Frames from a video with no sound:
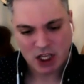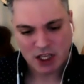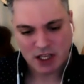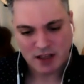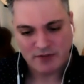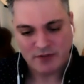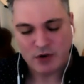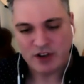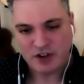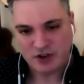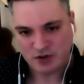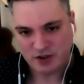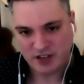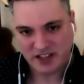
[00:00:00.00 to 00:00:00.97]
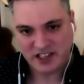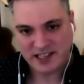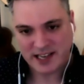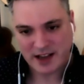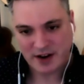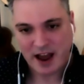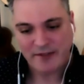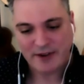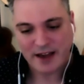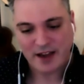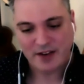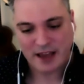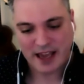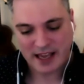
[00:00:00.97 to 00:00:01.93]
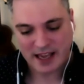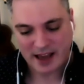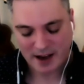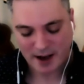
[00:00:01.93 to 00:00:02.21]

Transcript: if you can treat the sound, I found a,